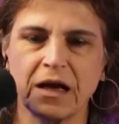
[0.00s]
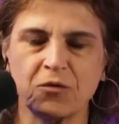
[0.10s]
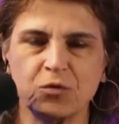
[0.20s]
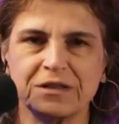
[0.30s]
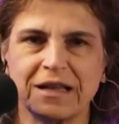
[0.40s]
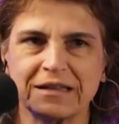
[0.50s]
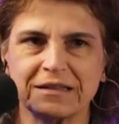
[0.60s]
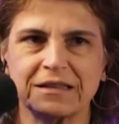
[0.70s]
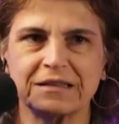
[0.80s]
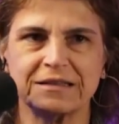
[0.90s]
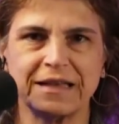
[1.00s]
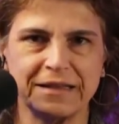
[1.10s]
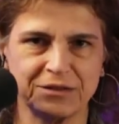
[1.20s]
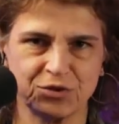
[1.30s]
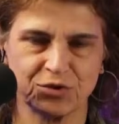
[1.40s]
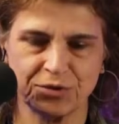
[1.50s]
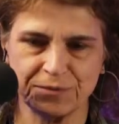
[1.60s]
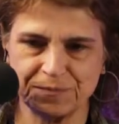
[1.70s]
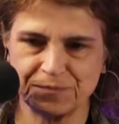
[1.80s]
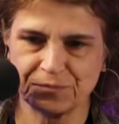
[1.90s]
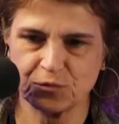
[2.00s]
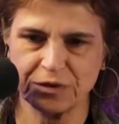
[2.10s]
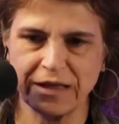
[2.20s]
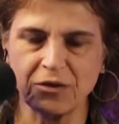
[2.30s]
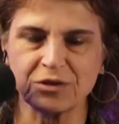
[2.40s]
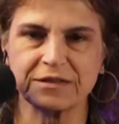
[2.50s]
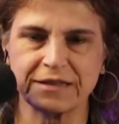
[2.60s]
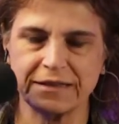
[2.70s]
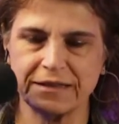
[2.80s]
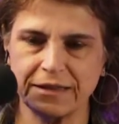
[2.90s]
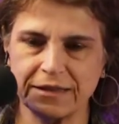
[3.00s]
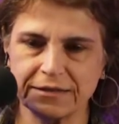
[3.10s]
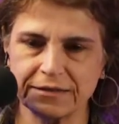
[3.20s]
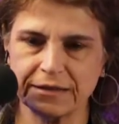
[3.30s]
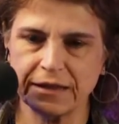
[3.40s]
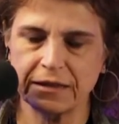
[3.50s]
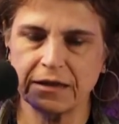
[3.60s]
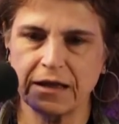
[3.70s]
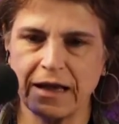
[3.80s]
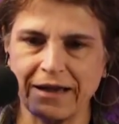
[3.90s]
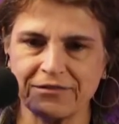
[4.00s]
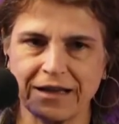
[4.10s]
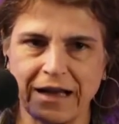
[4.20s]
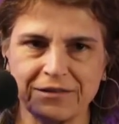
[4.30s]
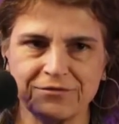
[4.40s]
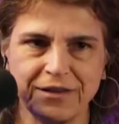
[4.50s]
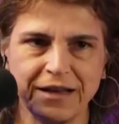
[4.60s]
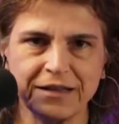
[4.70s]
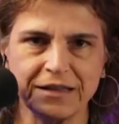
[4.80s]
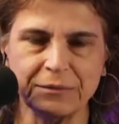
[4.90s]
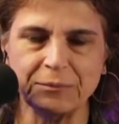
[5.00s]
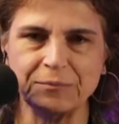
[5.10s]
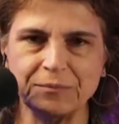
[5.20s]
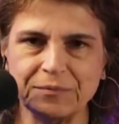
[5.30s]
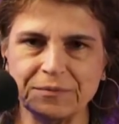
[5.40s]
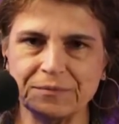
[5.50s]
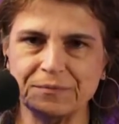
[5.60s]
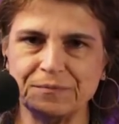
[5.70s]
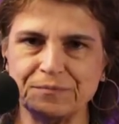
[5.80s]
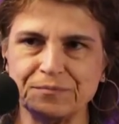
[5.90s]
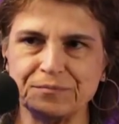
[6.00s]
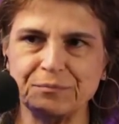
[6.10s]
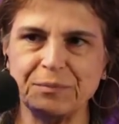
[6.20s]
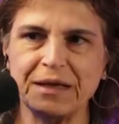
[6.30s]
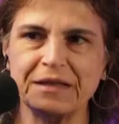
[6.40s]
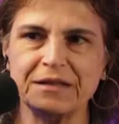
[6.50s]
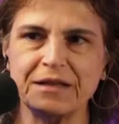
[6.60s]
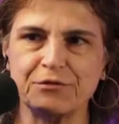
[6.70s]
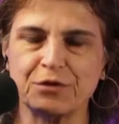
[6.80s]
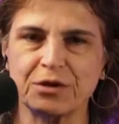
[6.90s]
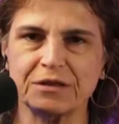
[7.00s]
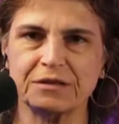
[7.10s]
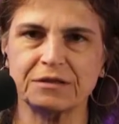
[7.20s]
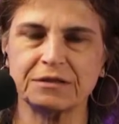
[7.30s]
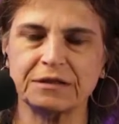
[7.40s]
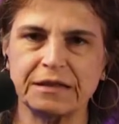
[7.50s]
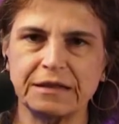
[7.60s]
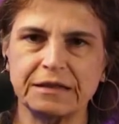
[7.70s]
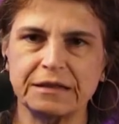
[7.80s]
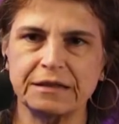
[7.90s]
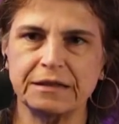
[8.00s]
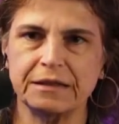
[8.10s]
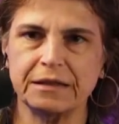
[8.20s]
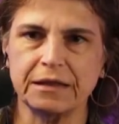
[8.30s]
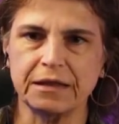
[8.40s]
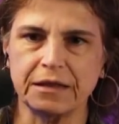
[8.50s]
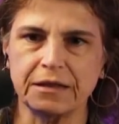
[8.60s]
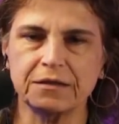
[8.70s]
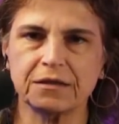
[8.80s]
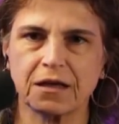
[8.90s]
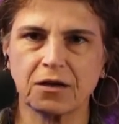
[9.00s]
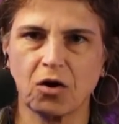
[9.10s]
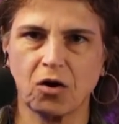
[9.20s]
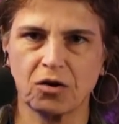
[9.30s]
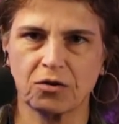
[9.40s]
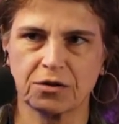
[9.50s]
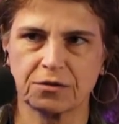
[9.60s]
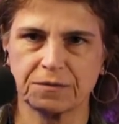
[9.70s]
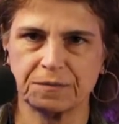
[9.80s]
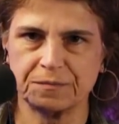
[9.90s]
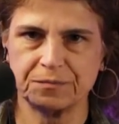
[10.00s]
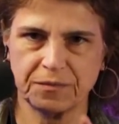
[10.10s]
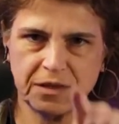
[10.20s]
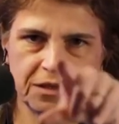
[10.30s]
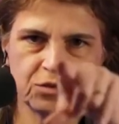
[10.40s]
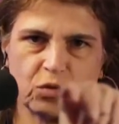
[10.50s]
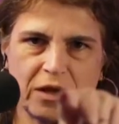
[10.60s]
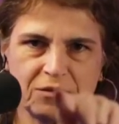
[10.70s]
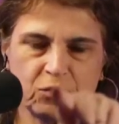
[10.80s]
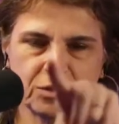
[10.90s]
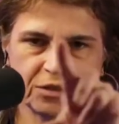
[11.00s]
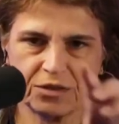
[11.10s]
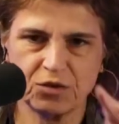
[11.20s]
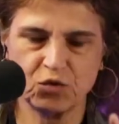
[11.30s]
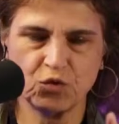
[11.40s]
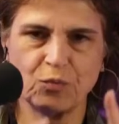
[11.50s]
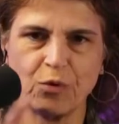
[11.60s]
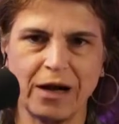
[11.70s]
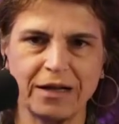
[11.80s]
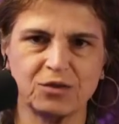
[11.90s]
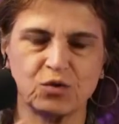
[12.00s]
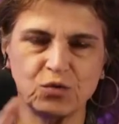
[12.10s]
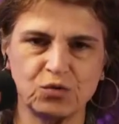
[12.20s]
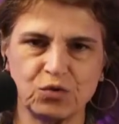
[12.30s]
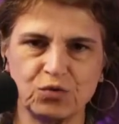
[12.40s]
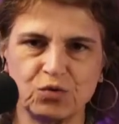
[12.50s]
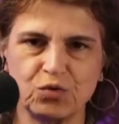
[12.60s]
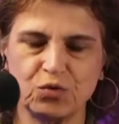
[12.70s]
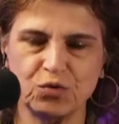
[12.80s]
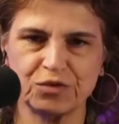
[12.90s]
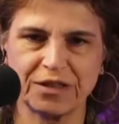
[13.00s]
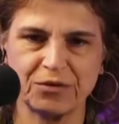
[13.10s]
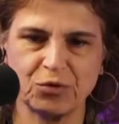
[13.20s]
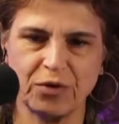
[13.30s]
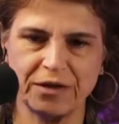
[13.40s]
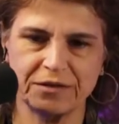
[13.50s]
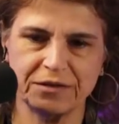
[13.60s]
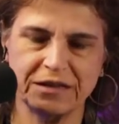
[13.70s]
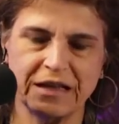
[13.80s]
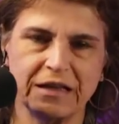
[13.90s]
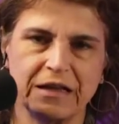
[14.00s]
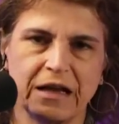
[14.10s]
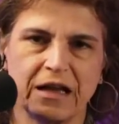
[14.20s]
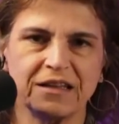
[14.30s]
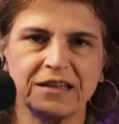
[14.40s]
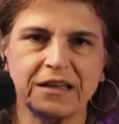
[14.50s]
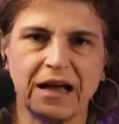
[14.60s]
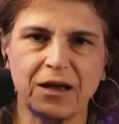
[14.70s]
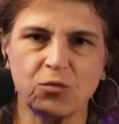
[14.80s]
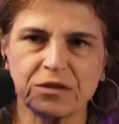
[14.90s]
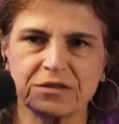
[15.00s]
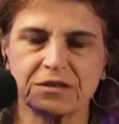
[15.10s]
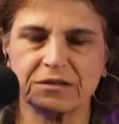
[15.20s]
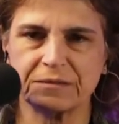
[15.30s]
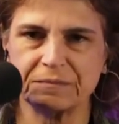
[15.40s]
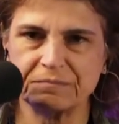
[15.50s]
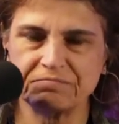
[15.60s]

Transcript: And with that sensor, without settings, I've had very big difference in the color. This one was too bright, too saturated, and I was